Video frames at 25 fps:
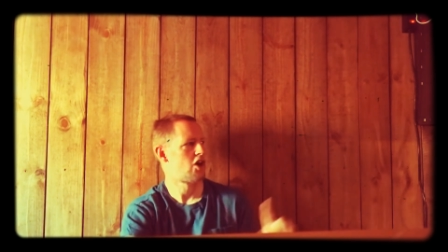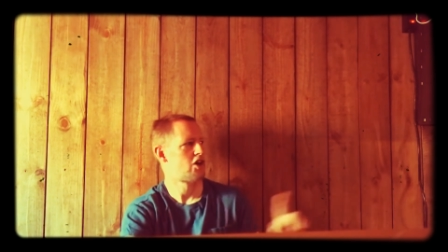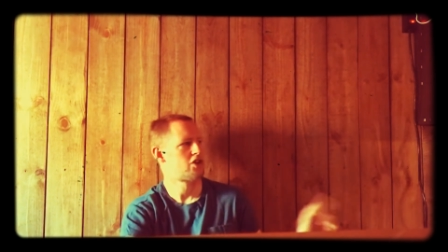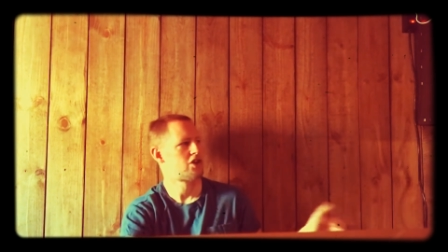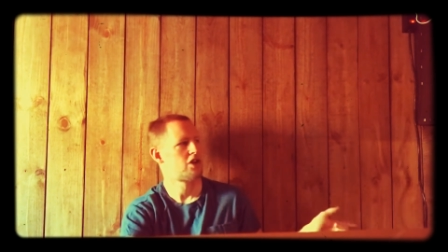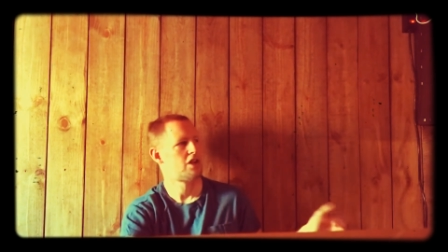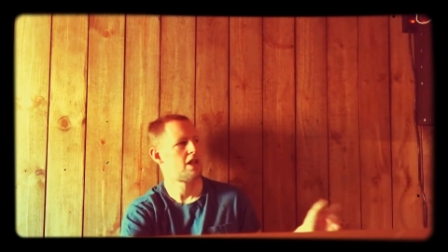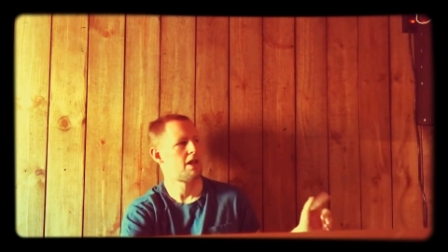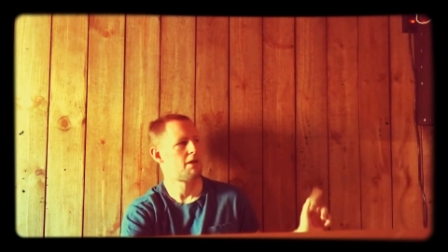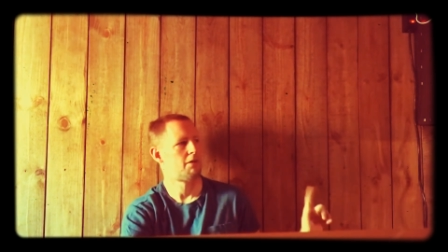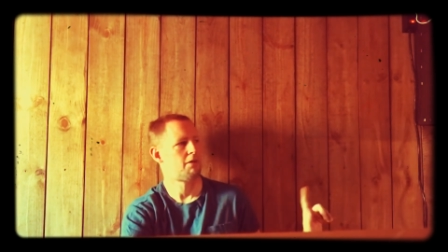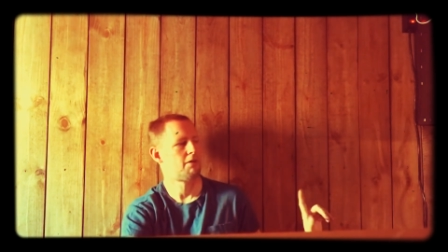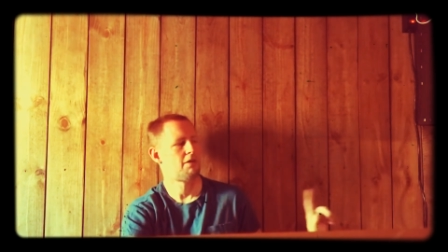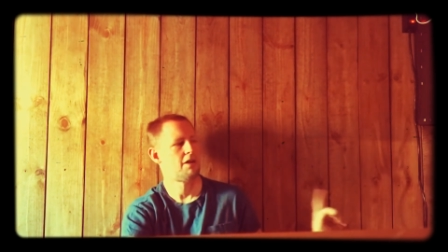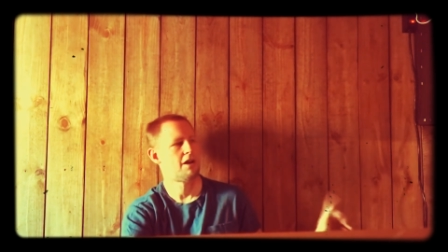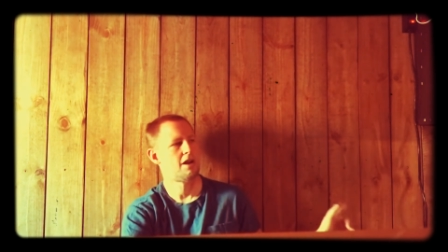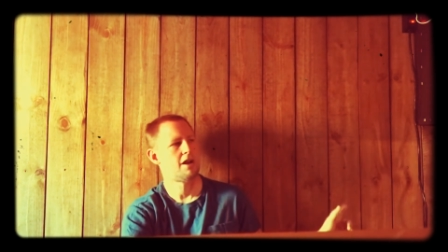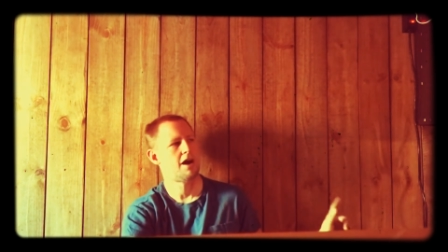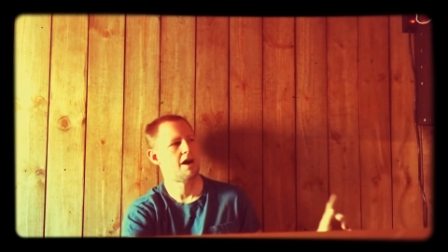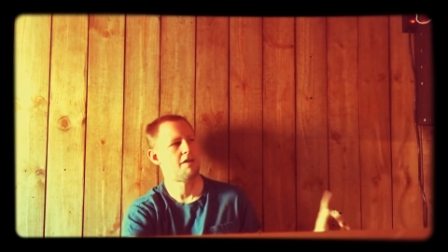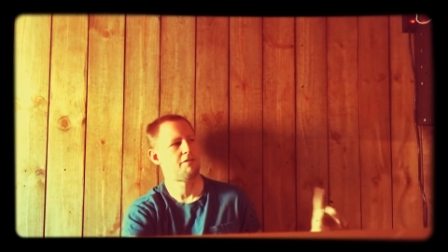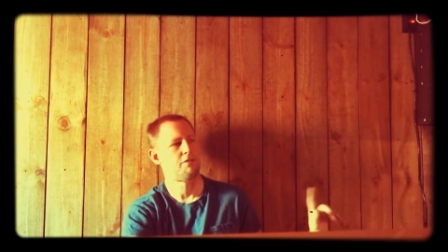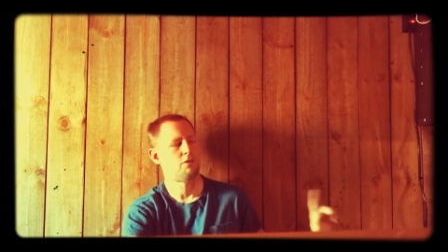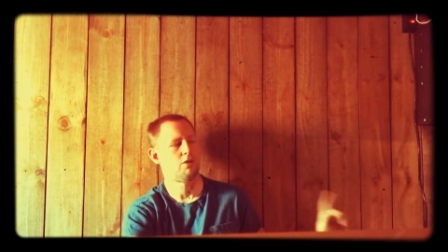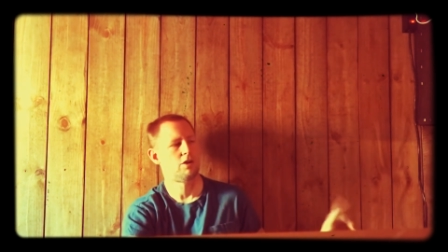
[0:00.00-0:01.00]
that'll run
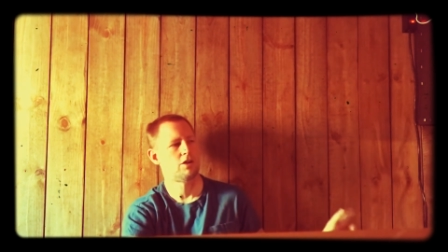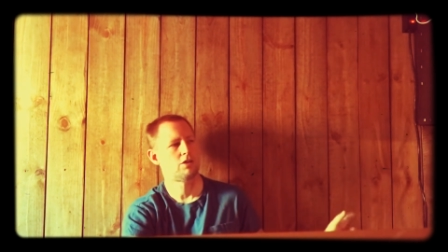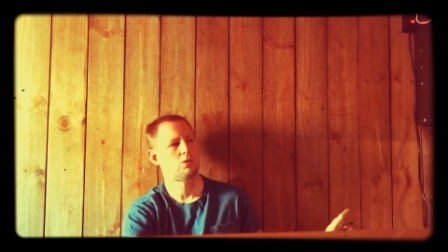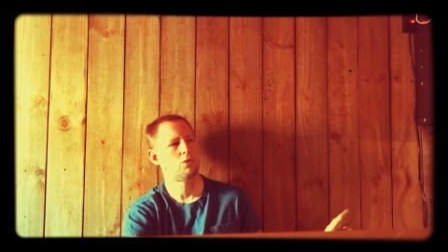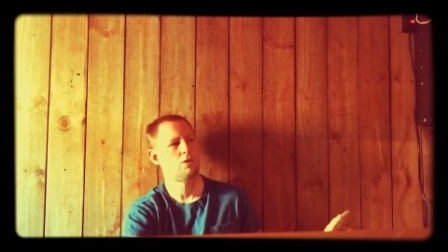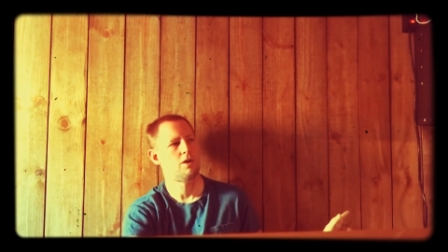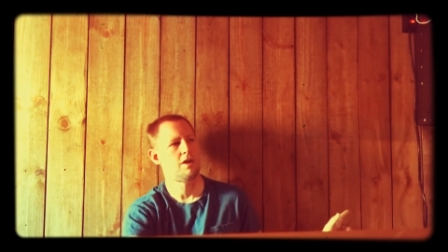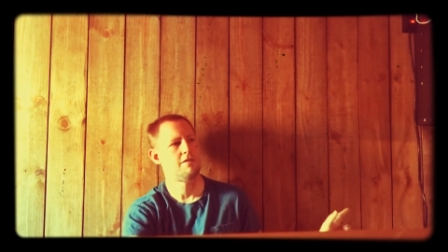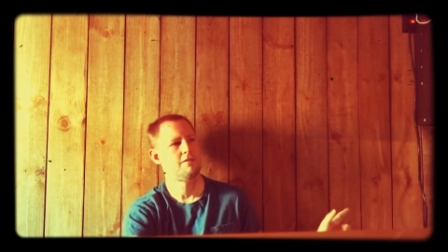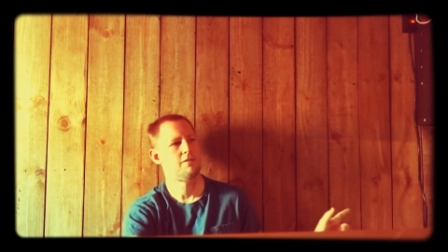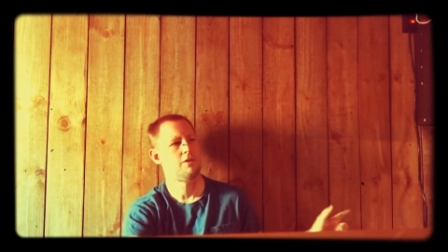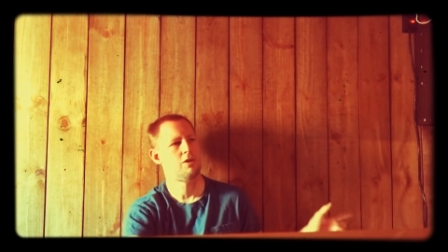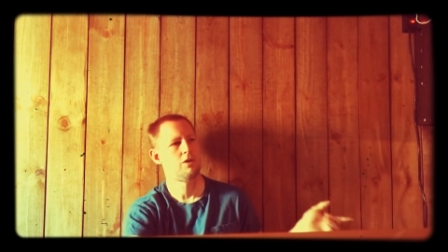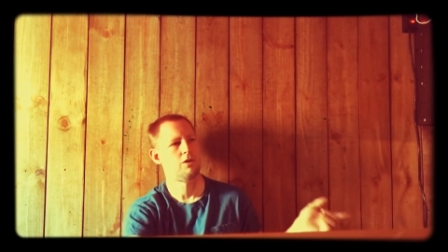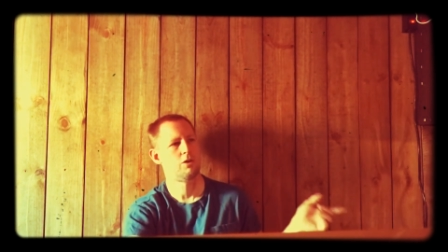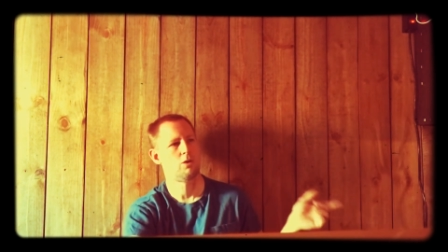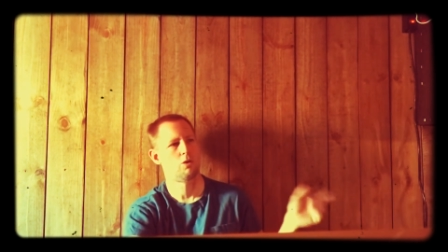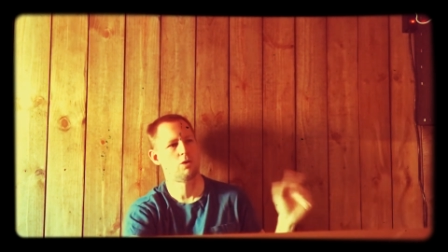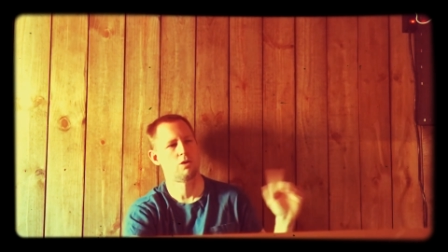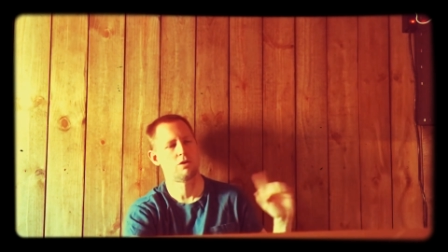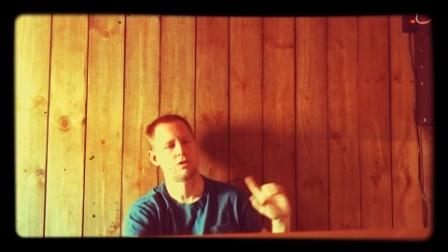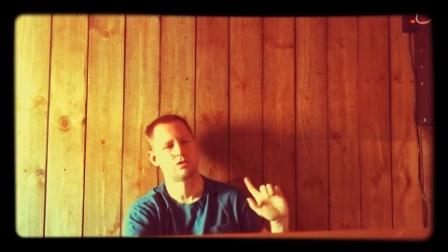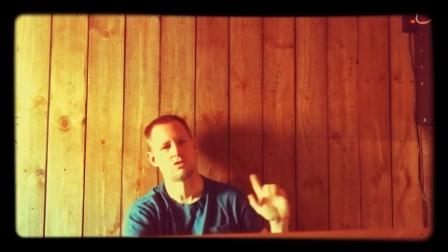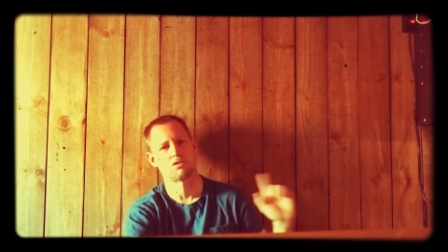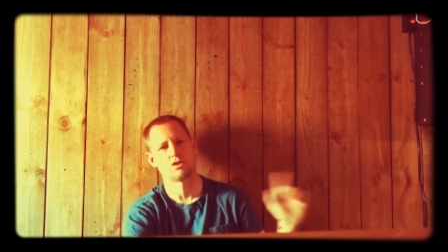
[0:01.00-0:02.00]
off 120 volt
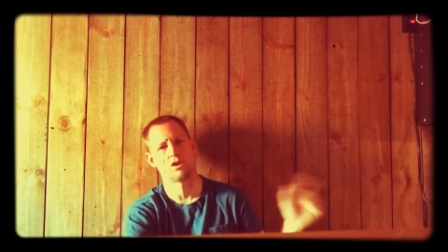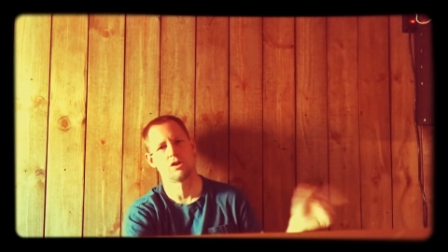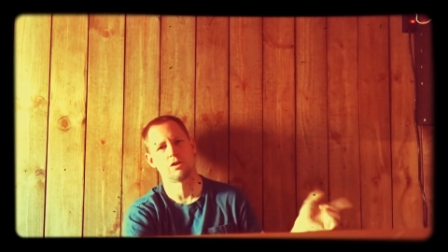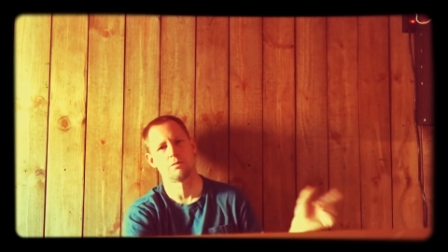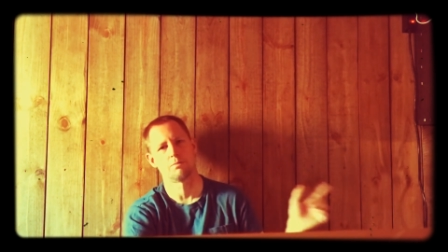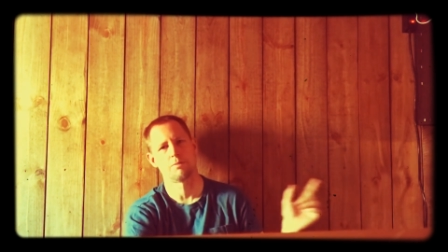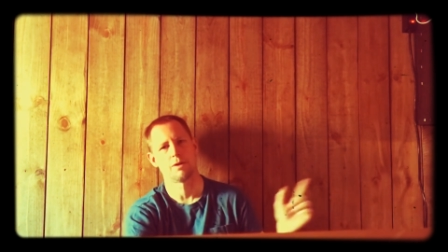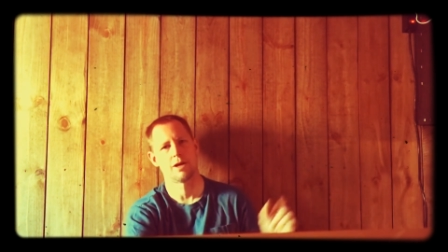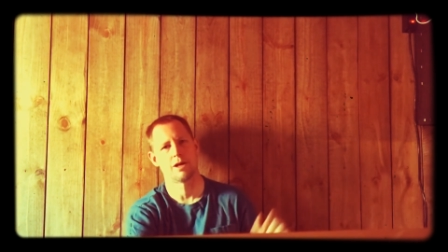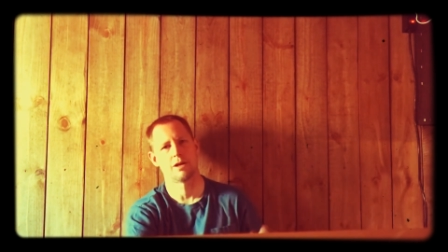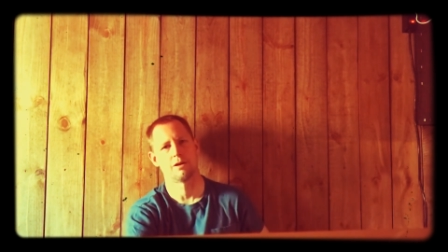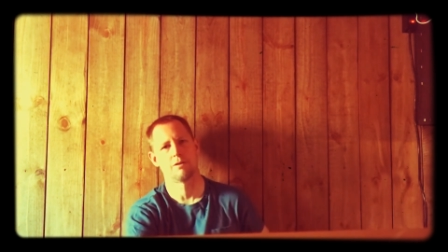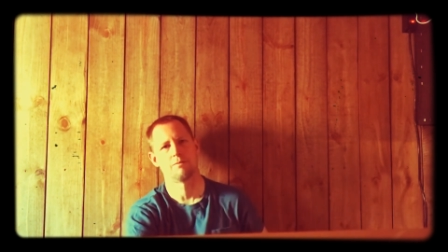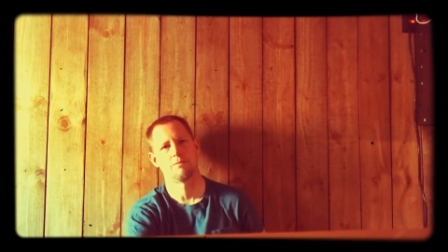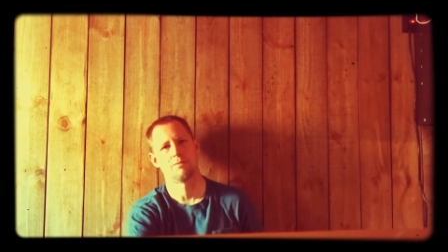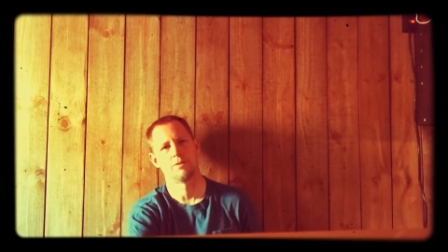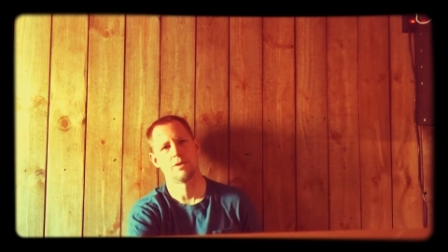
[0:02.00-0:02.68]
or a solar panel,